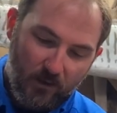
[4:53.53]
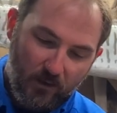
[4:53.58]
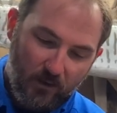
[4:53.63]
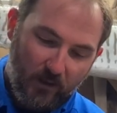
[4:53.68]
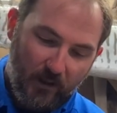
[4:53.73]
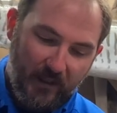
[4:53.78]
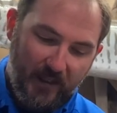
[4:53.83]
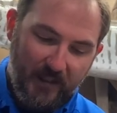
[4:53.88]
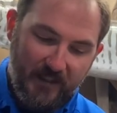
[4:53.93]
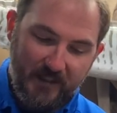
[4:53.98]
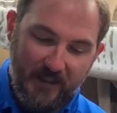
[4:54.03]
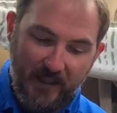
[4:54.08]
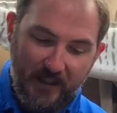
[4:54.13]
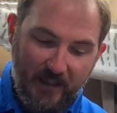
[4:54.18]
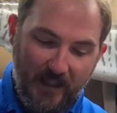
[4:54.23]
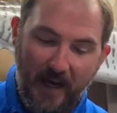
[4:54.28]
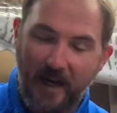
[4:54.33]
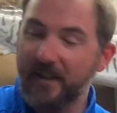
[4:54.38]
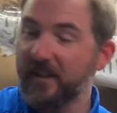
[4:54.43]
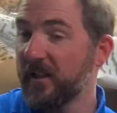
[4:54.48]
Like I said,
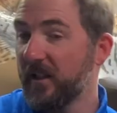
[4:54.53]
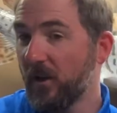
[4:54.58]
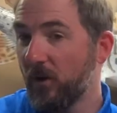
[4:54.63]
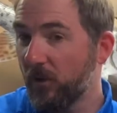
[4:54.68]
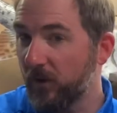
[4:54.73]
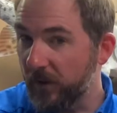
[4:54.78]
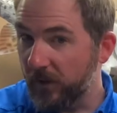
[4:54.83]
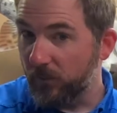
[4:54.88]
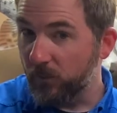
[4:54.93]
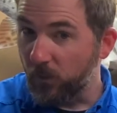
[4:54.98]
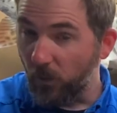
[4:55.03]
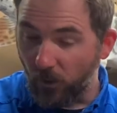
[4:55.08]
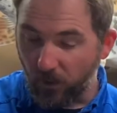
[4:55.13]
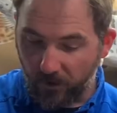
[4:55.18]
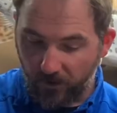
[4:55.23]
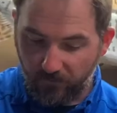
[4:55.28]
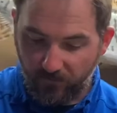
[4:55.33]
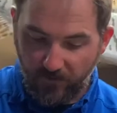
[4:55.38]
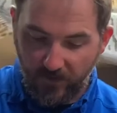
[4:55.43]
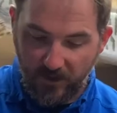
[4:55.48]
that's the only
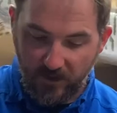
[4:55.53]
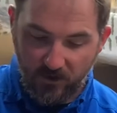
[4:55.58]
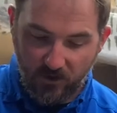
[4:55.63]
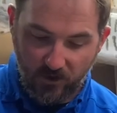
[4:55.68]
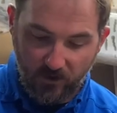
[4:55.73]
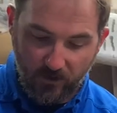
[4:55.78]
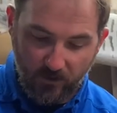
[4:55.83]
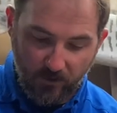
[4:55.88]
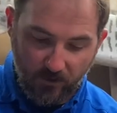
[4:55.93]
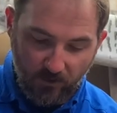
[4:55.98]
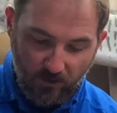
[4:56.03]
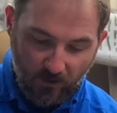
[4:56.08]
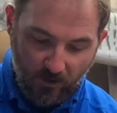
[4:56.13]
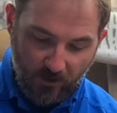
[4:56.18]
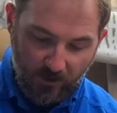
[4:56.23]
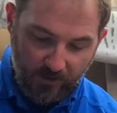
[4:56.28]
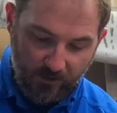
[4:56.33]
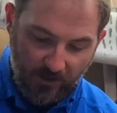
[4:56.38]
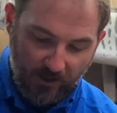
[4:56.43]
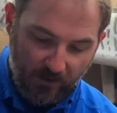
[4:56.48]
roaring feature
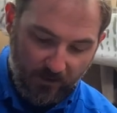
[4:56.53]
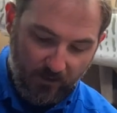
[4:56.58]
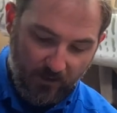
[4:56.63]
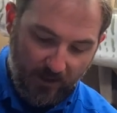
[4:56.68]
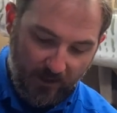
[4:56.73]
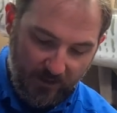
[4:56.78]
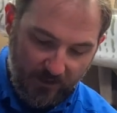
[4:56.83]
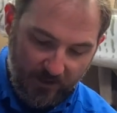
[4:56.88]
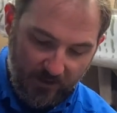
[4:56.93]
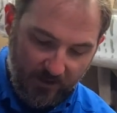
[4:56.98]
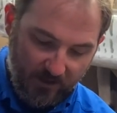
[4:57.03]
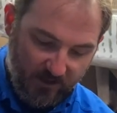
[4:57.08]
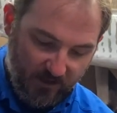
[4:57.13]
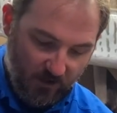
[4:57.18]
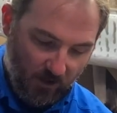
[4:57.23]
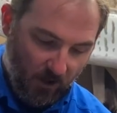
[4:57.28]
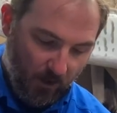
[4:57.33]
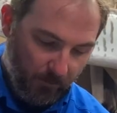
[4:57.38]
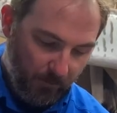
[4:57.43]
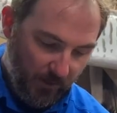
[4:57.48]
on there, and then the
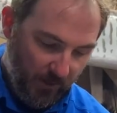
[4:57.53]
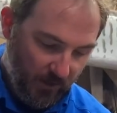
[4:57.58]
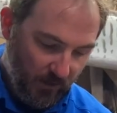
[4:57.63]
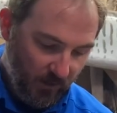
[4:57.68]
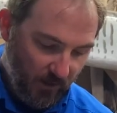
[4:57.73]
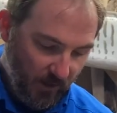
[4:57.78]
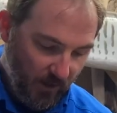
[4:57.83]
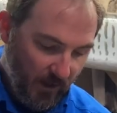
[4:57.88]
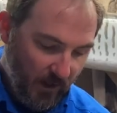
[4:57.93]
stomping.